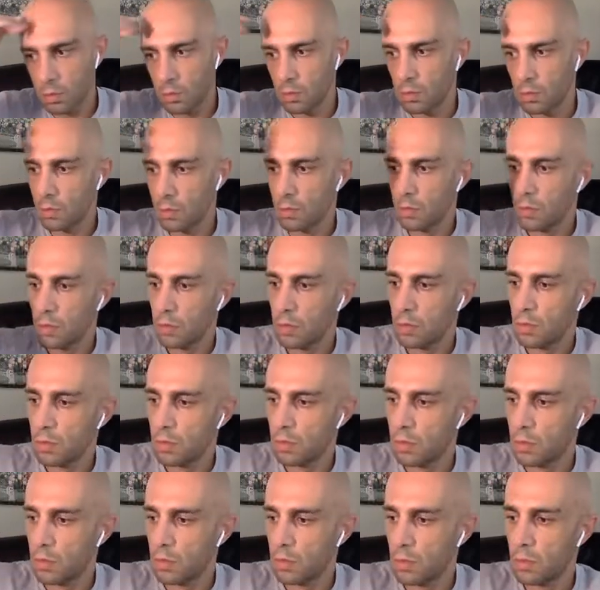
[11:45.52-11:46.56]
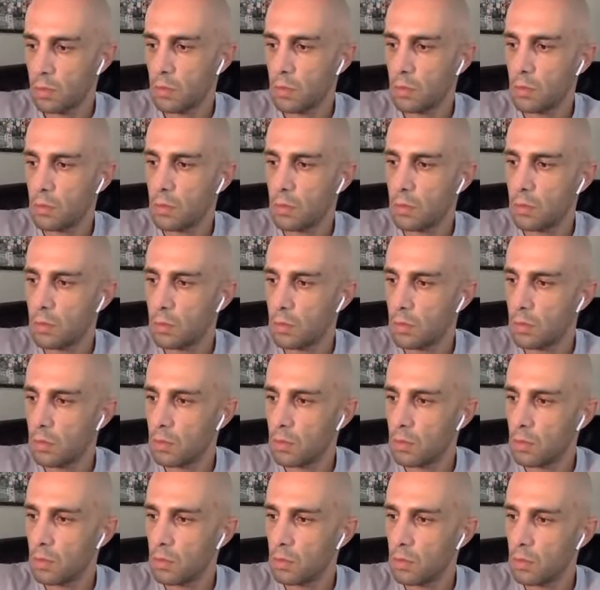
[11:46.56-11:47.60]

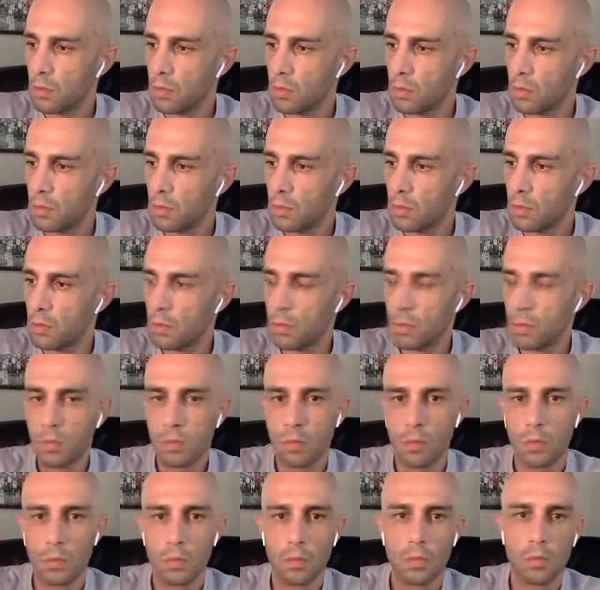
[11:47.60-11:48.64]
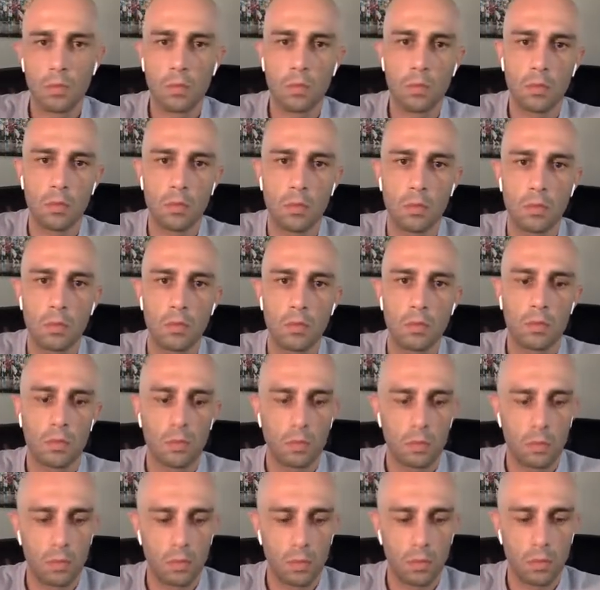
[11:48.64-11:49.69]

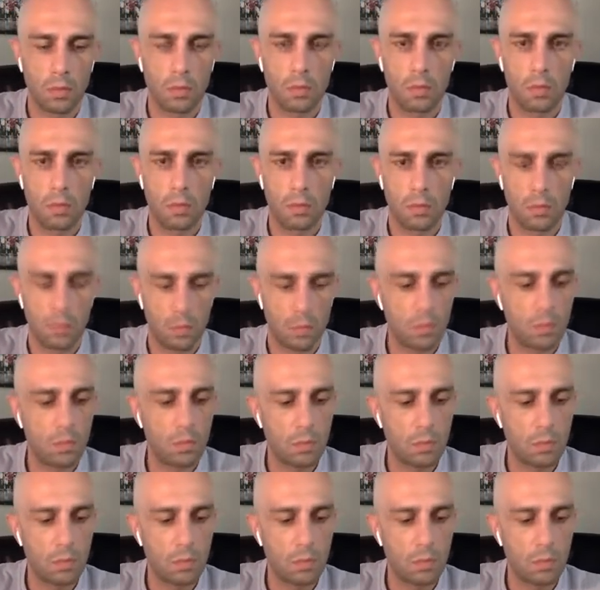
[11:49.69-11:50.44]
No words are spoken by the person on screen.